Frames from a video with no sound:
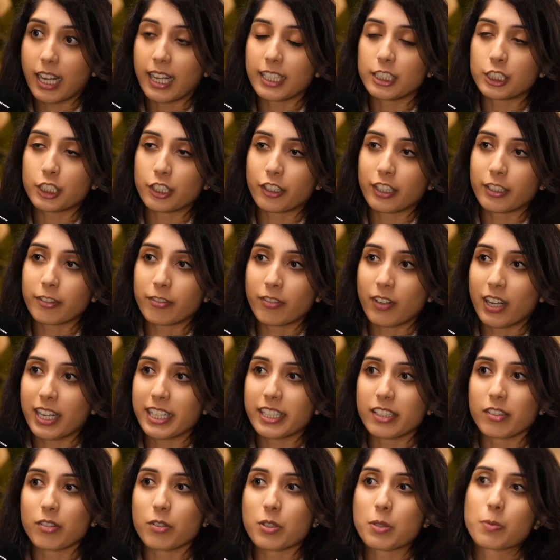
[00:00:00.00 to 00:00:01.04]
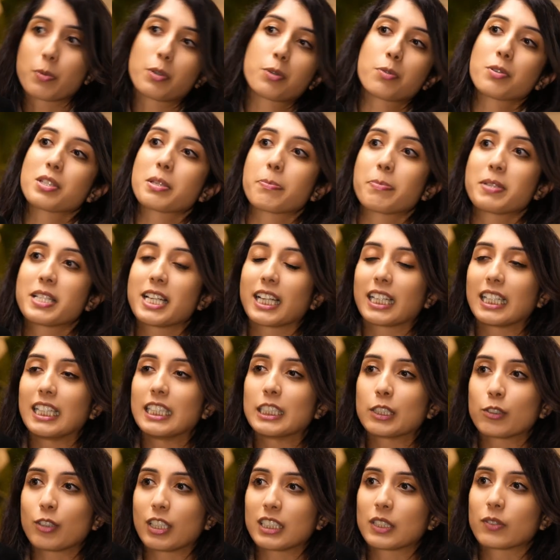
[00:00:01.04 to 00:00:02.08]
And during finals, which was a particularly
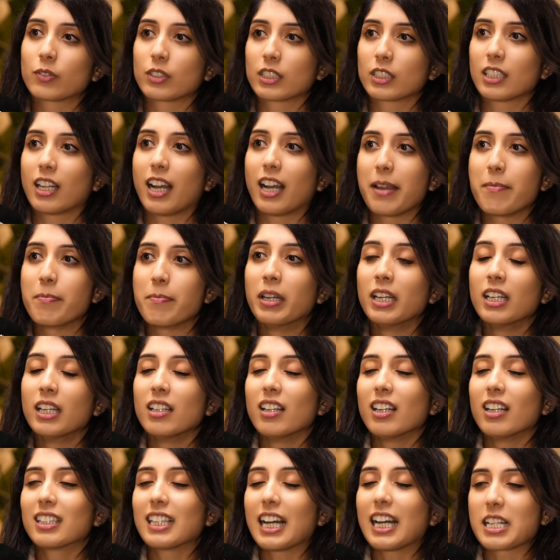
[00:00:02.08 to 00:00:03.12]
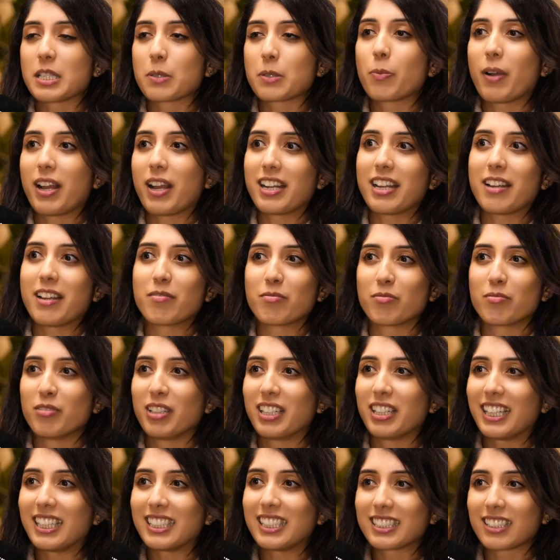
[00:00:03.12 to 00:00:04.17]
stressful time, that's when it
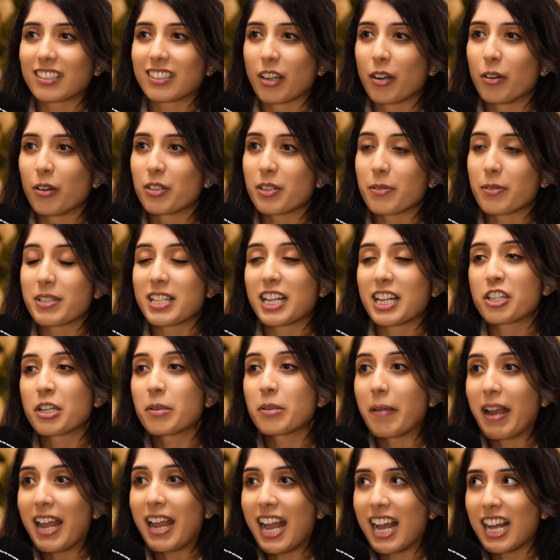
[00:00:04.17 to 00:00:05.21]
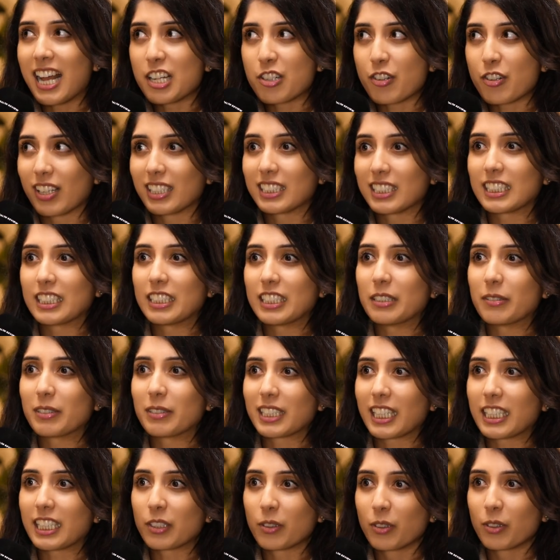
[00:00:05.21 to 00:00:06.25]
really took hold. It was actually my hairdresser who was
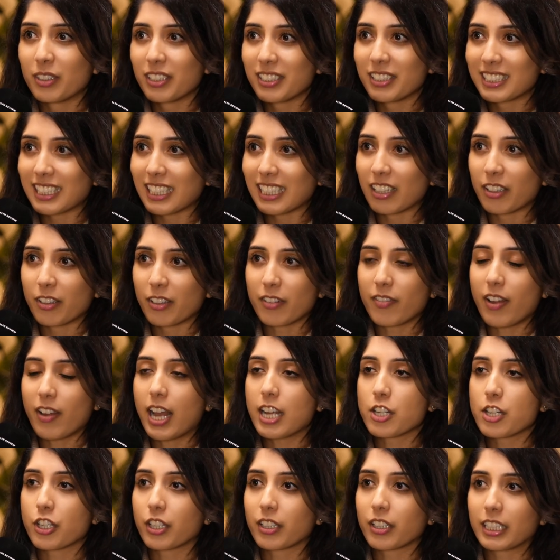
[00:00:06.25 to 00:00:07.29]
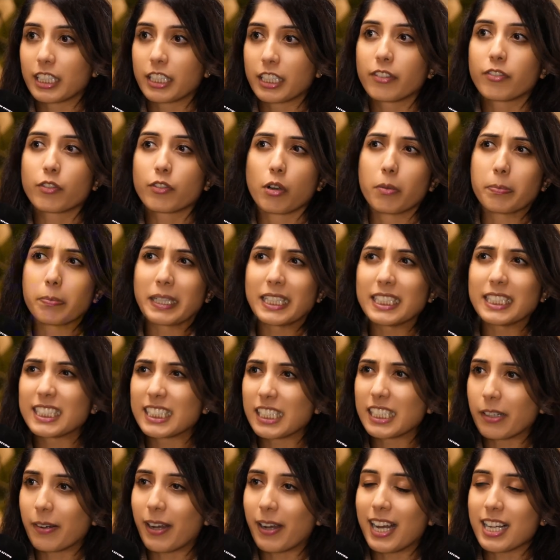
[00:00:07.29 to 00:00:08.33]
like, "You're losing a lot of hair. Do you think you've got
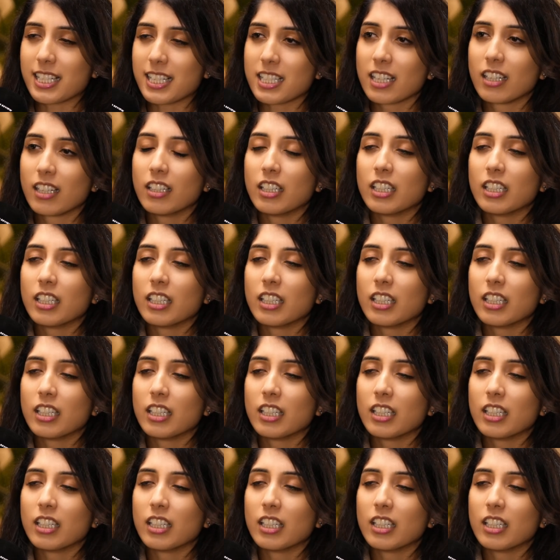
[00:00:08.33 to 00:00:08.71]
PCOS?"